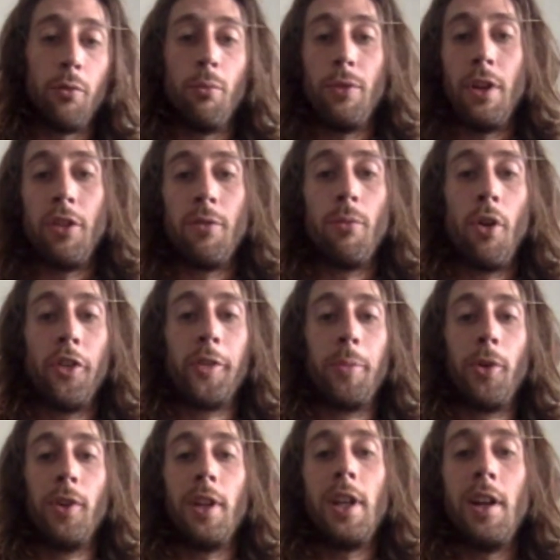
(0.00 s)
there's
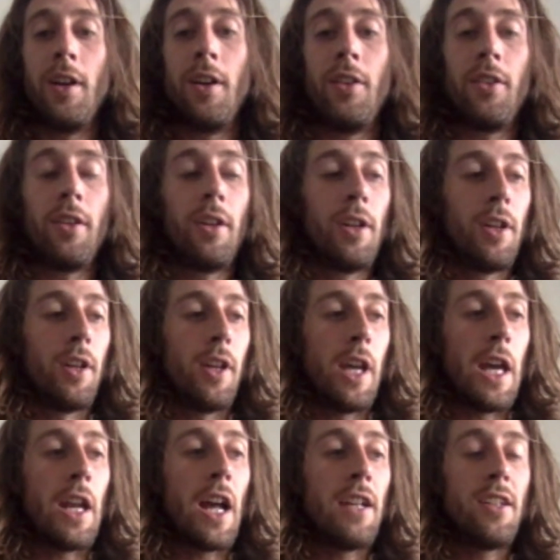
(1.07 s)
multiple leaders.
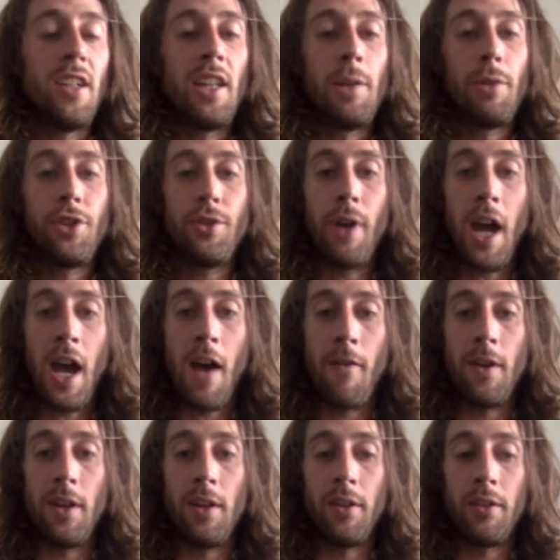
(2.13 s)
And ideally what you
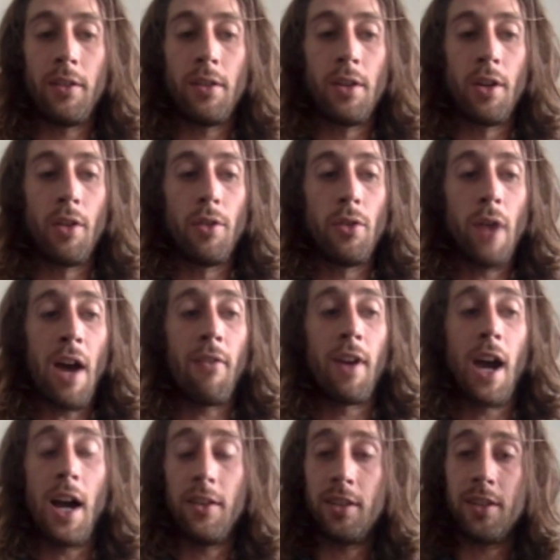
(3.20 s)
have is, you know, you
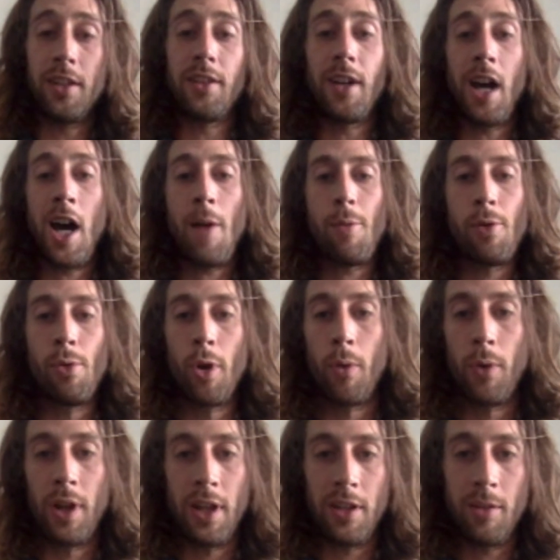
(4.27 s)
have guys at the top
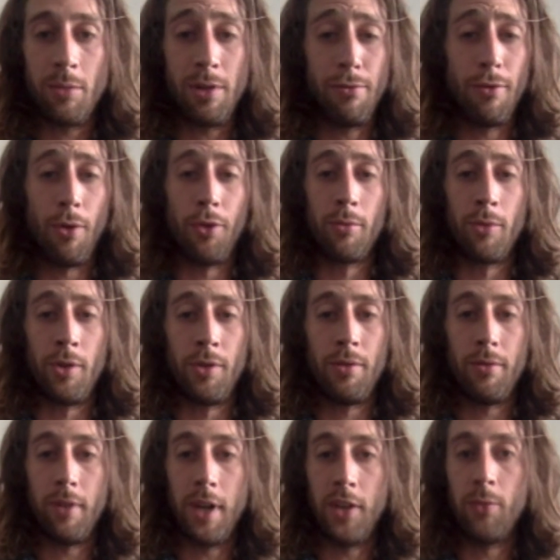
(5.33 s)
who are willing to be
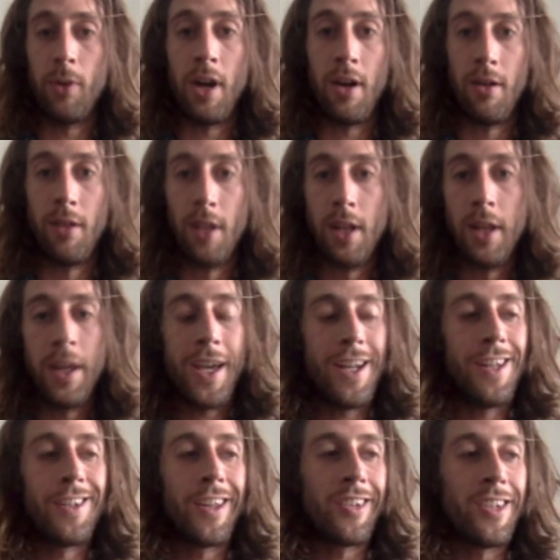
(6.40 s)
vulnerable as well.
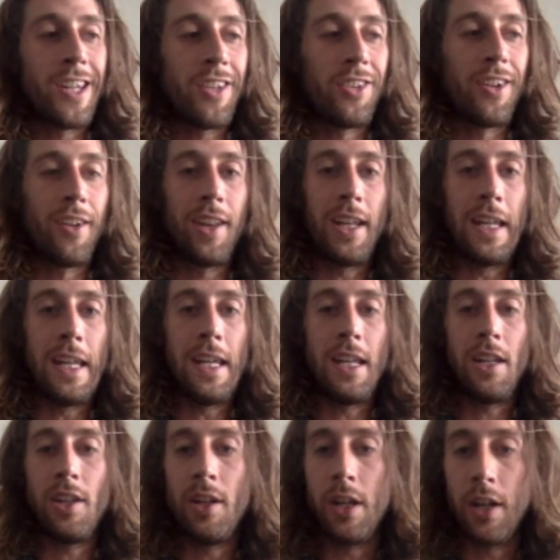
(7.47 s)
And it doesn't necessarily
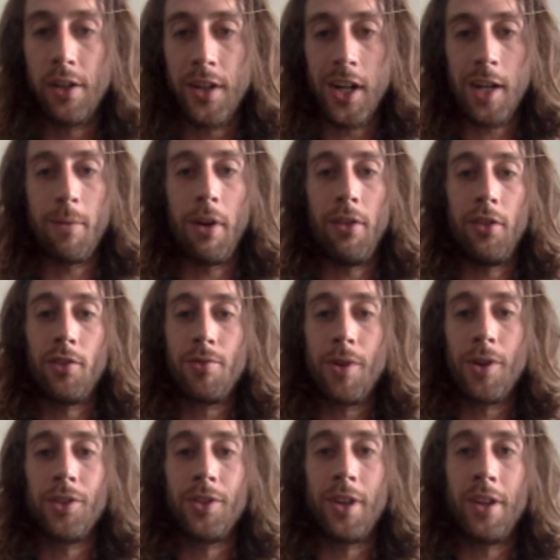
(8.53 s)
mean you need to talk about your
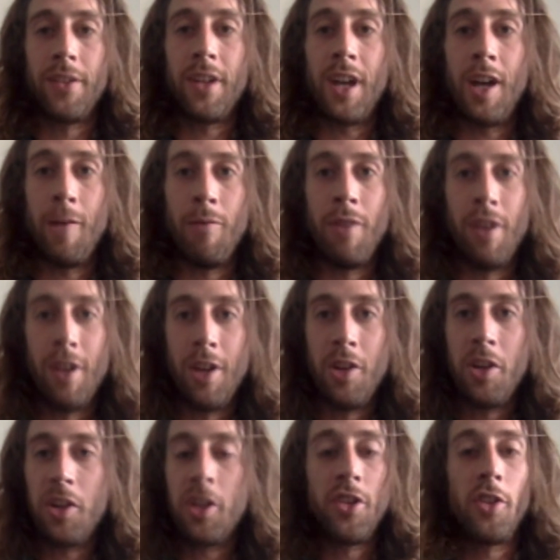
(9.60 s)
struggles all the time.
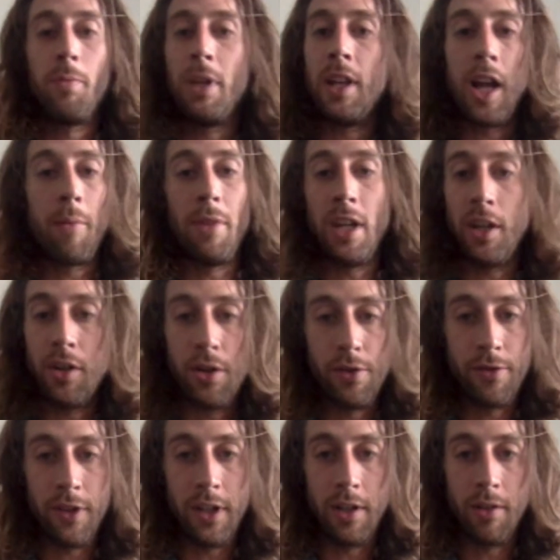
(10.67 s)
It could just be like
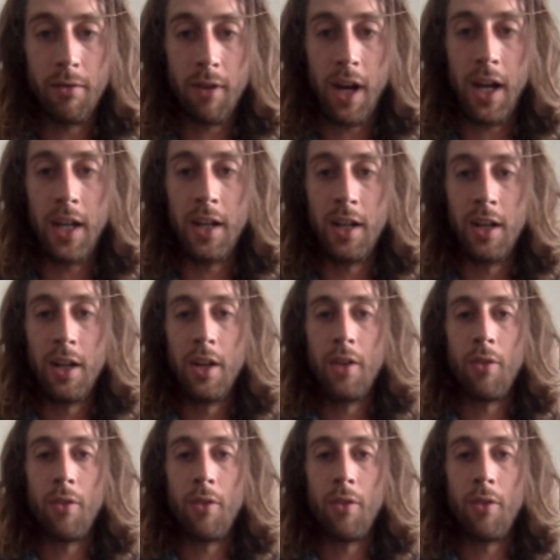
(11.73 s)
being goofy, right? Mm.